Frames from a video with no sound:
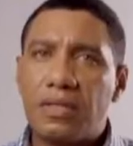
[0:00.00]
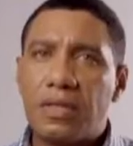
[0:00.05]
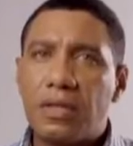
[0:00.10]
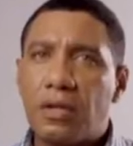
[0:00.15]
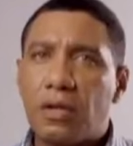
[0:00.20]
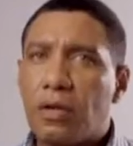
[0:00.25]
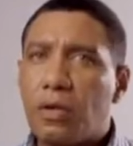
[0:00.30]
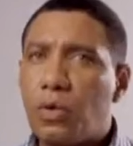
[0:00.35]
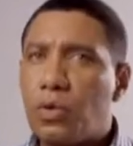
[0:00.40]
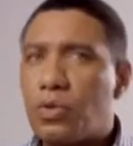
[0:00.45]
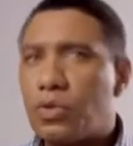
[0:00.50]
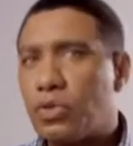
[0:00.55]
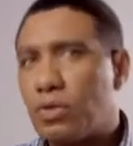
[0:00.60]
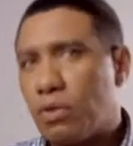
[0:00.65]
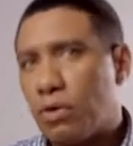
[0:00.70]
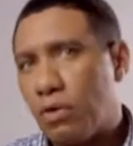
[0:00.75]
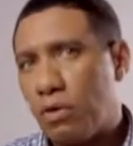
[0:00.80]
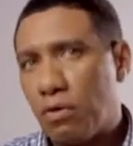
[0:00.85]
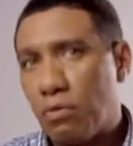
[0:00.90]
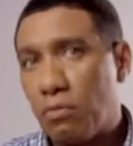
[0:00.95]
This
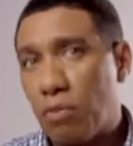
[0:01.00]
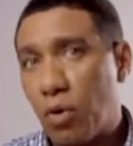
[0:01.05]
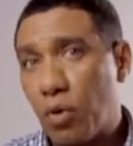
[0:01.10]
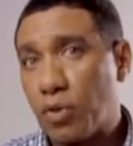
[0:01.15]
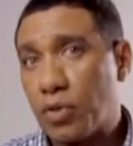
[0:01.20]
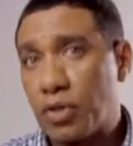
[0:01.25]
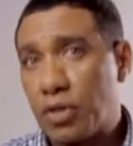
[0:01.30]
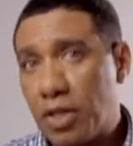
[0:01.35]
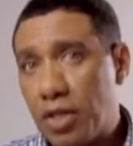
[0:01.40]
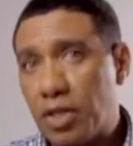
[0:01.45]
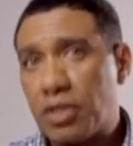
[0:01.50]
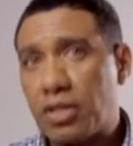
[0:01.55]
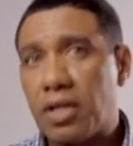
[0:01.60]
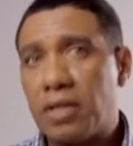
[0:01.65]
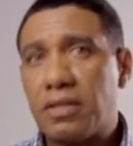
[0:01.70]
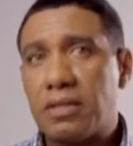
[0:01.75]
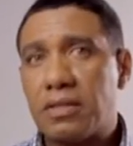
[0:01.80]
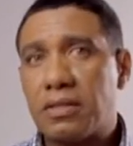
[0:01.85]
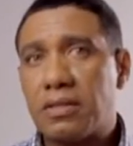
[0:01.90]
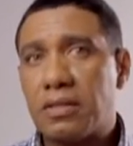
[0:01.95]
includes most
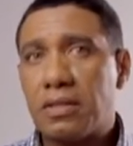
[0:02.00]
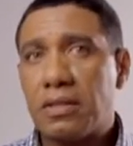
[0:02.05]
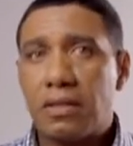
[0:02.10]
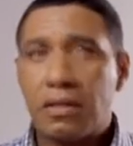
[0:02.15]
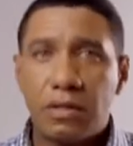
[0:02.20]
teachers,